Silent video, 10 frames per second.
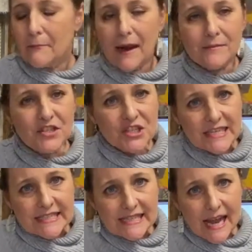my
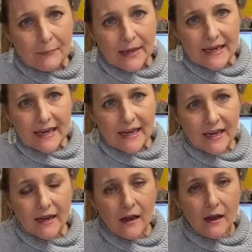machine's not
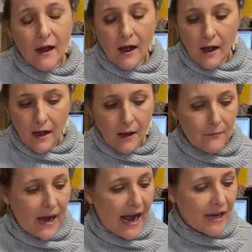picky.
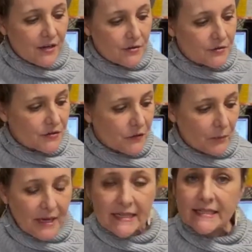I use
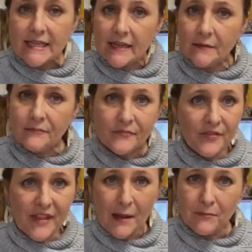for piecing
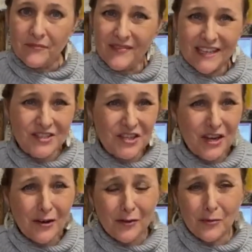that
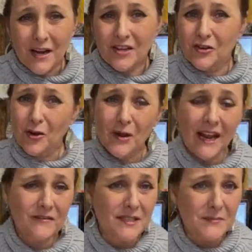generic thread. You don't
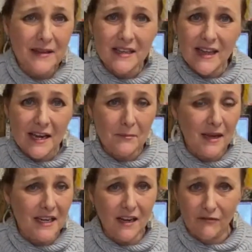have to spend a lot of
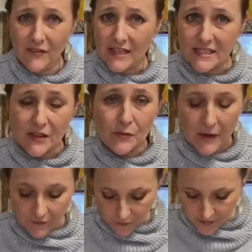money on fancy
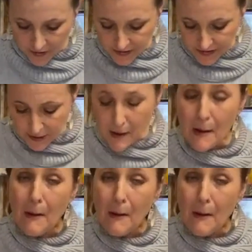thread for this,